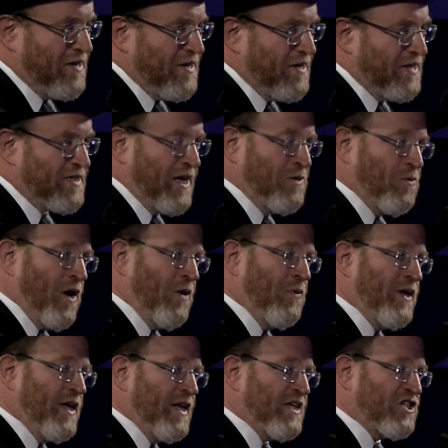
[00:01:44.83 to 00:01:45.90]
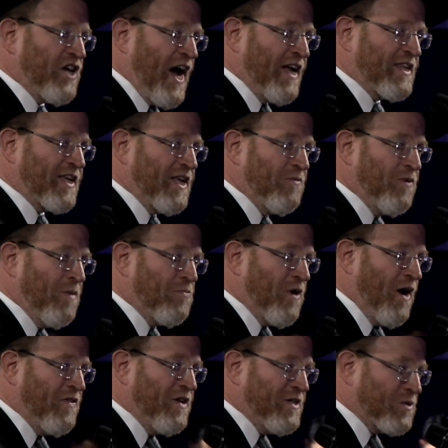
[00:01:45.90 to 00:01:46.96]
He said, what do we need a shadchan? We're
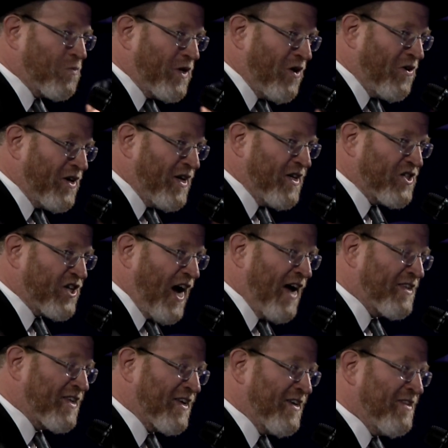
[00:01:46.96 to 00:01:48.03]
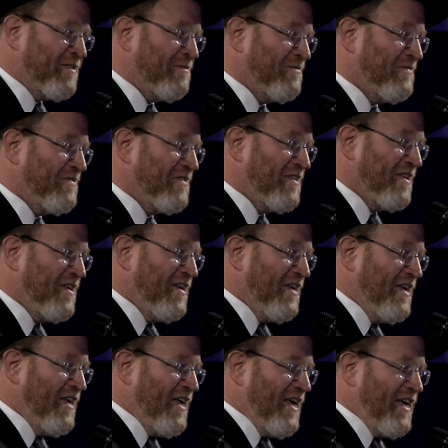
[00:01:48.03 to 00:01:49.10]
brothers, we don't need a shadchan.
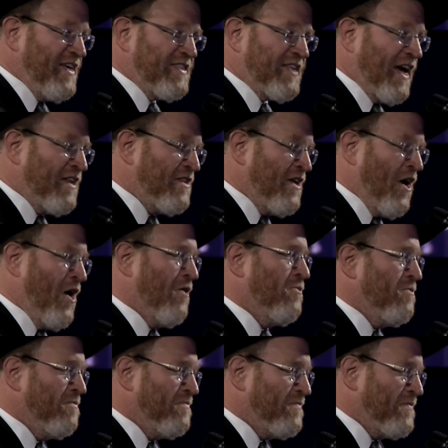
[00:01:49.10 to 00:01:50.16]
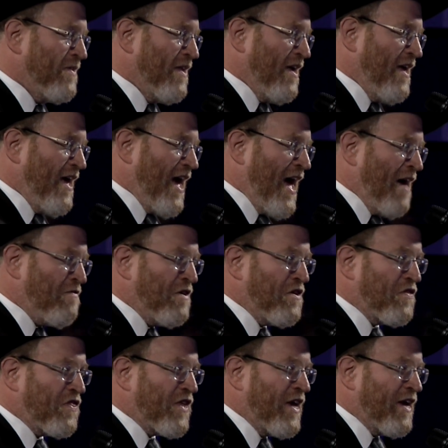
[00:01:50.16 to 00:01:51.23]
He said, no, every
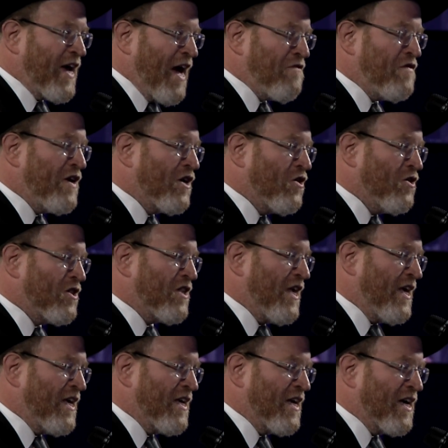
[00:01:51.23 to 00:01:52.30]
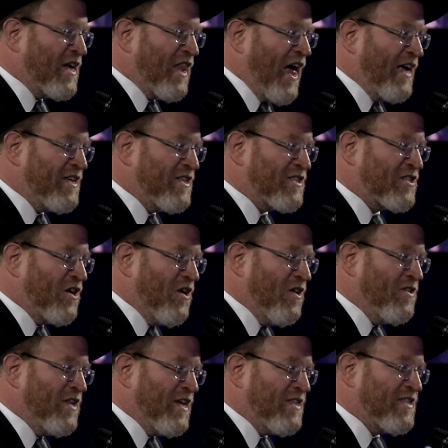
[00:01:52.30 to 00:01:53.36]
good thing in Klal Yisrael
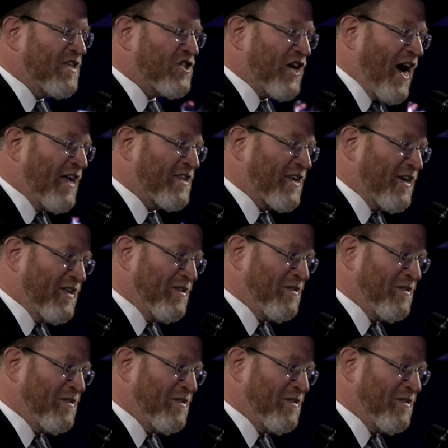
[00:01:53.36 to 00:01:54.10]
needs a shadchan.